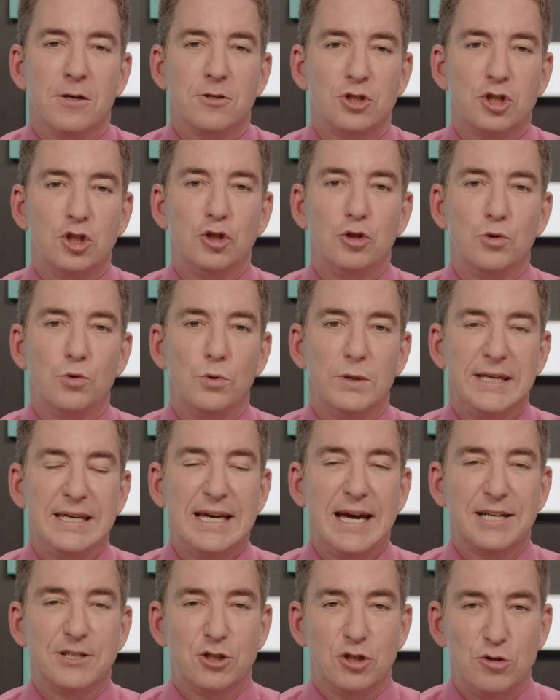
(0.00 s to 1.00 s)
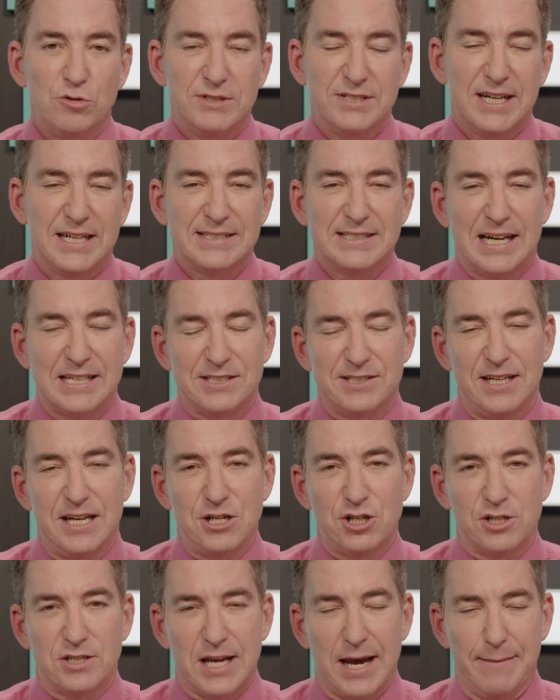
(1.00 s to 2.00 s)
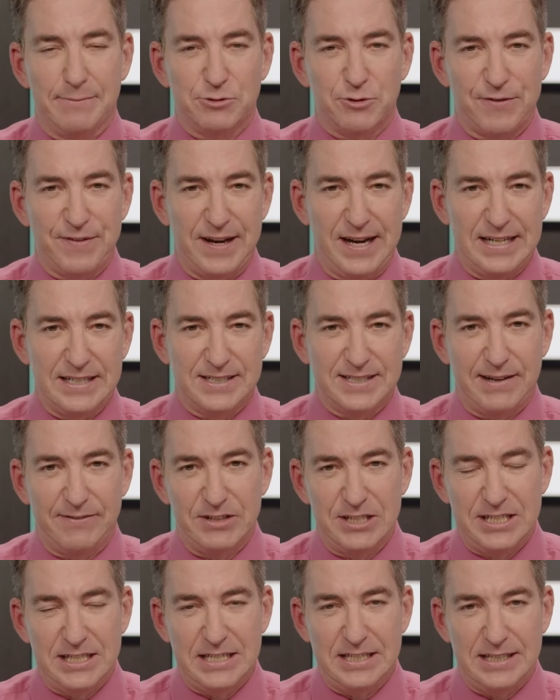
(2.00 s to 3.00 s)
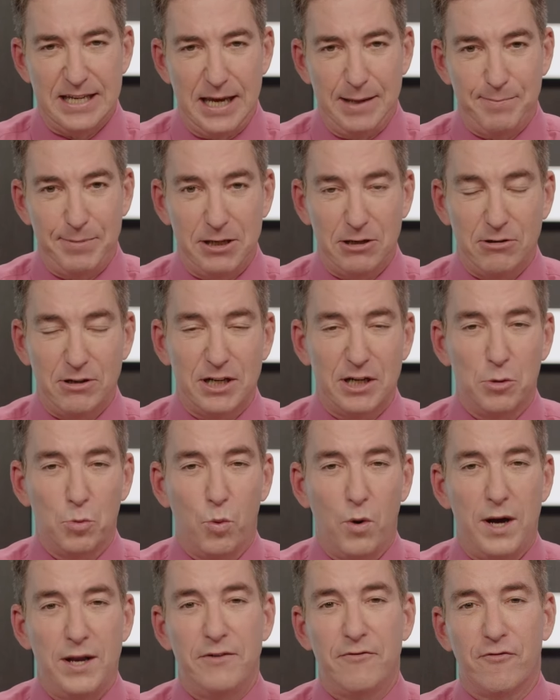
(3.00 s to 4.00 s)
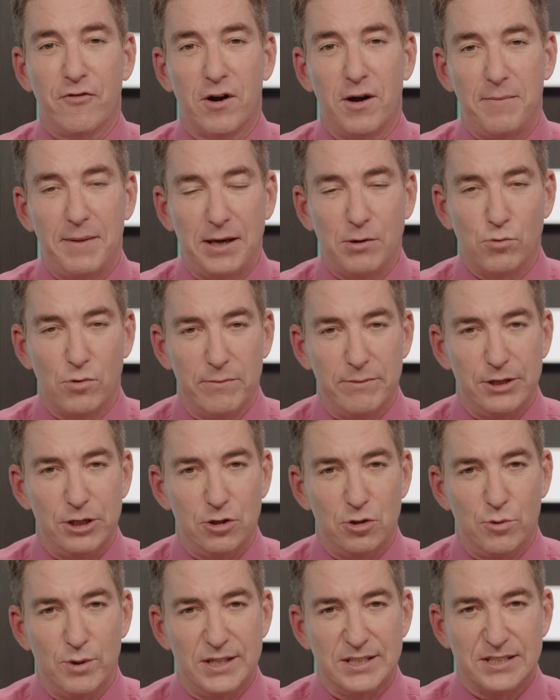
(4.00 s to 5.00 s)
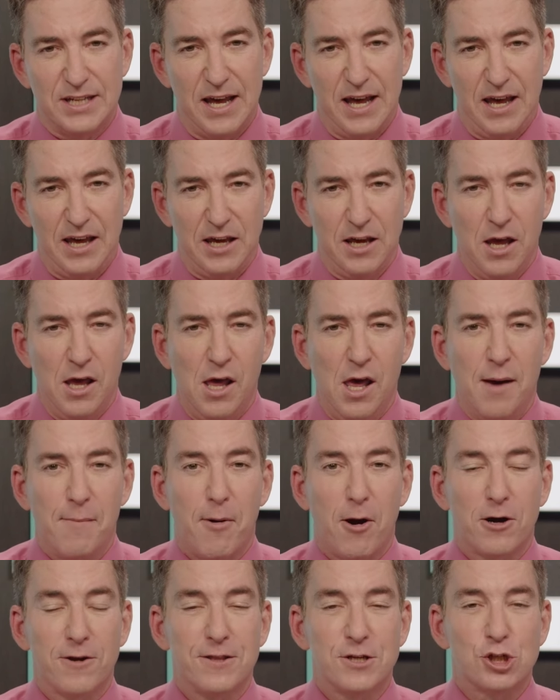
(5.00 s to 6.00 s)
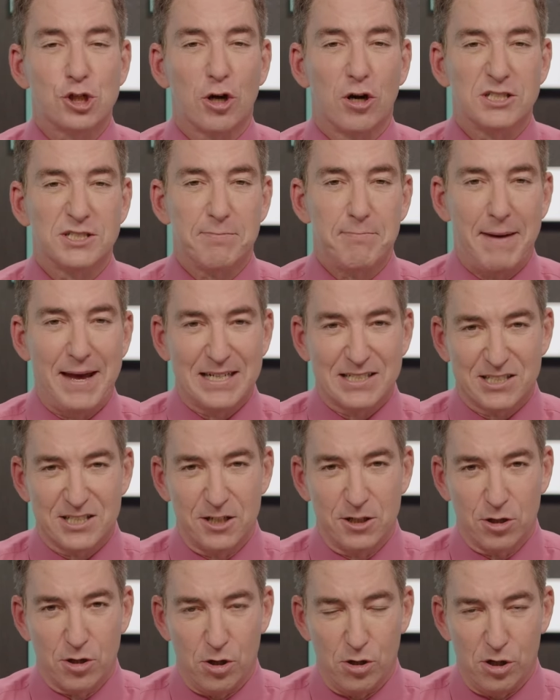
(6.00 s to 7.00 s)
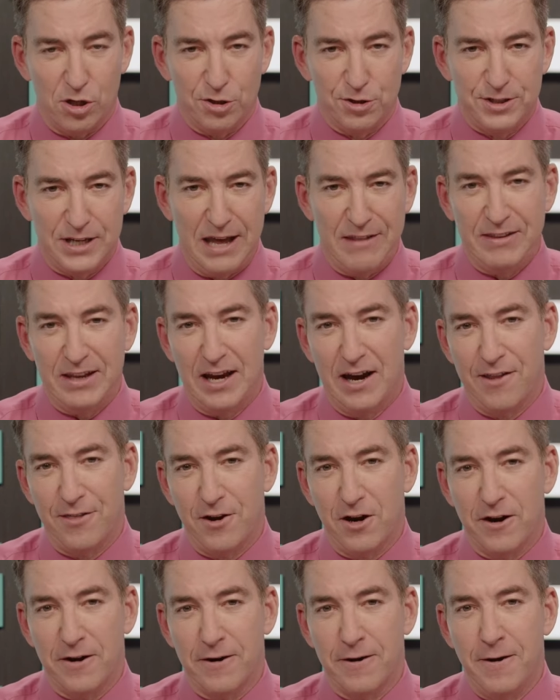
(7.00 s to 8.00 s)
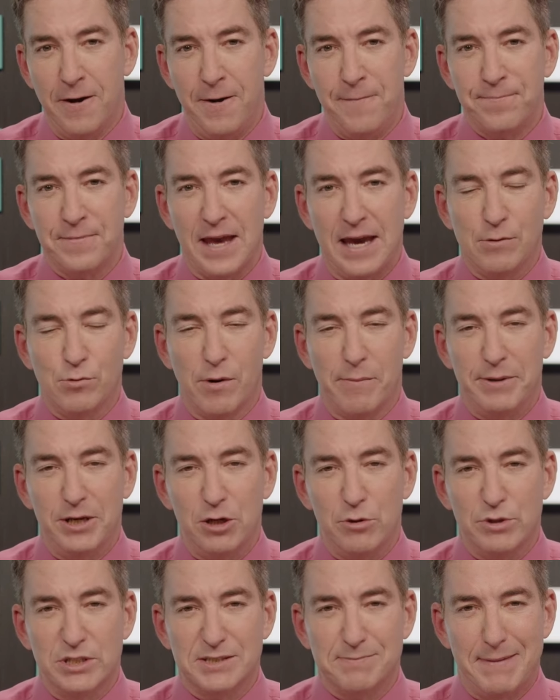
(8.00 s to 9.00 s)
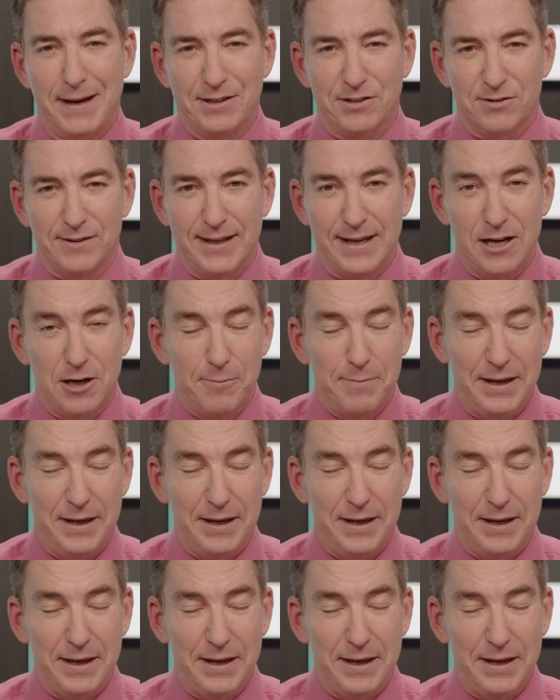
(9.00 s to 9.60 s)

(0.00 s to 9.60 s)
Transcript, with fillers: Two, he had two assassination attempts within a seventeen-day period, one from a woman who was a part of the Charles Manson cult, and the other, a woman who was mentally ill.